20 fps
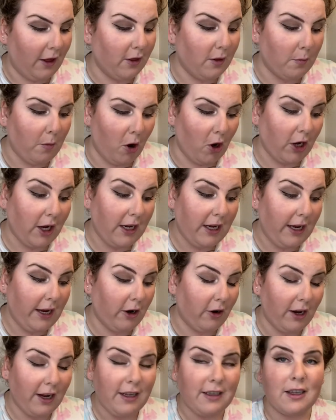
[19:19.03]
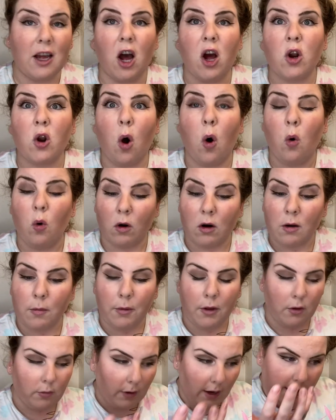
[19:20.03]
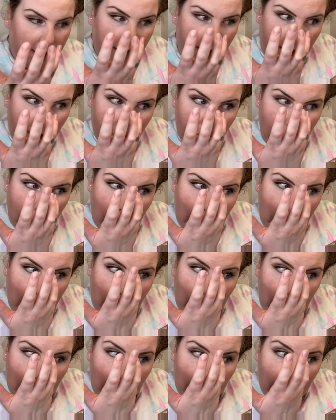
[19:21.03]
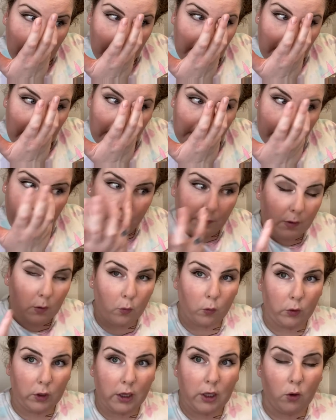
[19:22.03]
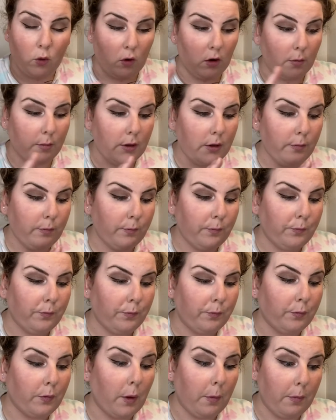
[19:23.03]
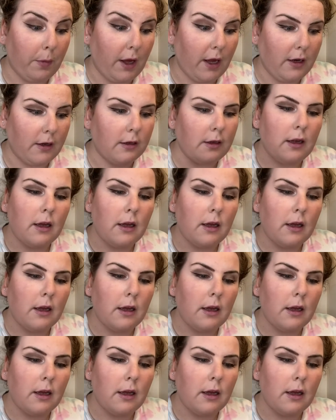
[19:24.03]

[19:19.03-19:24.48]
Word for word: The market here is horrible right now, um, really horrible, but